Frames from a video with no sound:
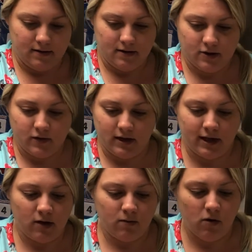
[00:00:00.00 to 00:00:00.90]
Do a
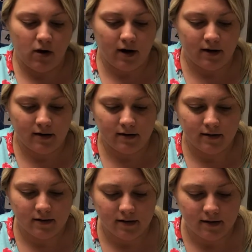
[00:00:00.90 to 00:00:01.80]
little more,
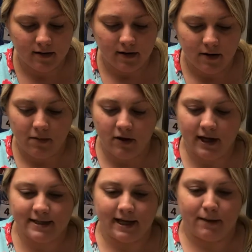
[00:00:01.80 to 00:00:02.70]
but look,
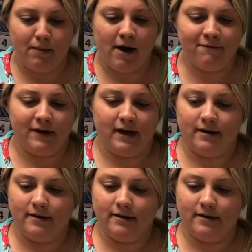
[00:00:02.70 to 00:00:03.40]
it's like puffy.